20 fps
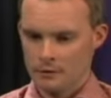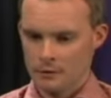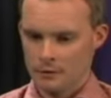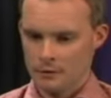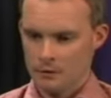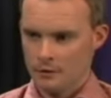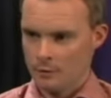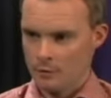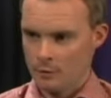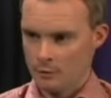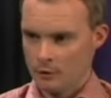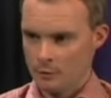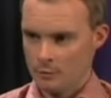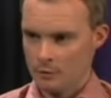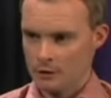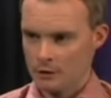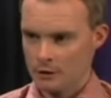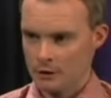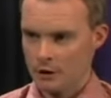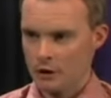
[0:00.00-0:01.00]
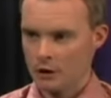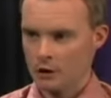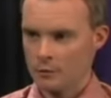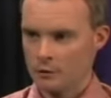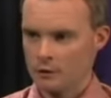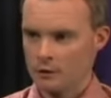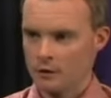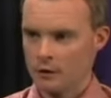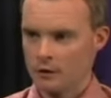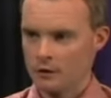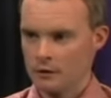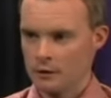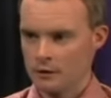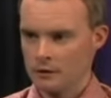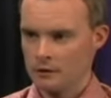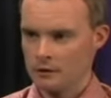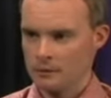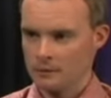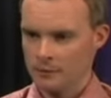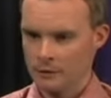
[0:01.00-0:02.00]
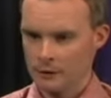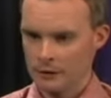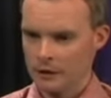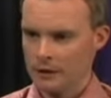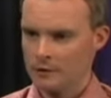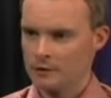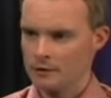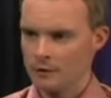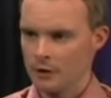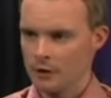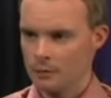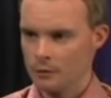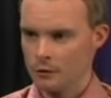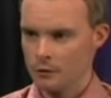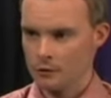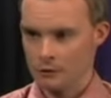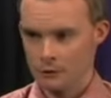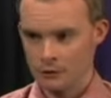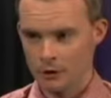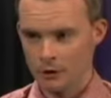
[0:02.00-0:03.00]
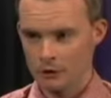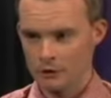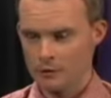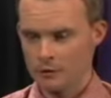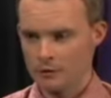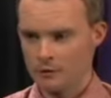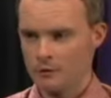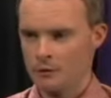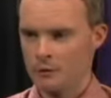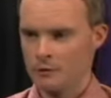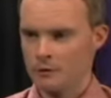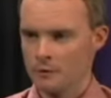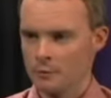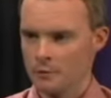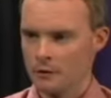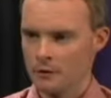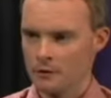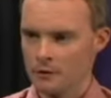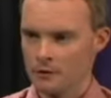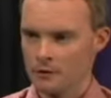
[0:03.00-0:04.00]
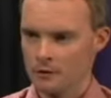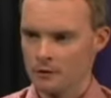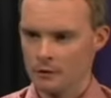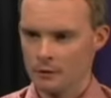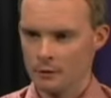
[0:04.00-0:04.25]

you know, someone might be in a coma and they think less of that person or don't think of them as a person.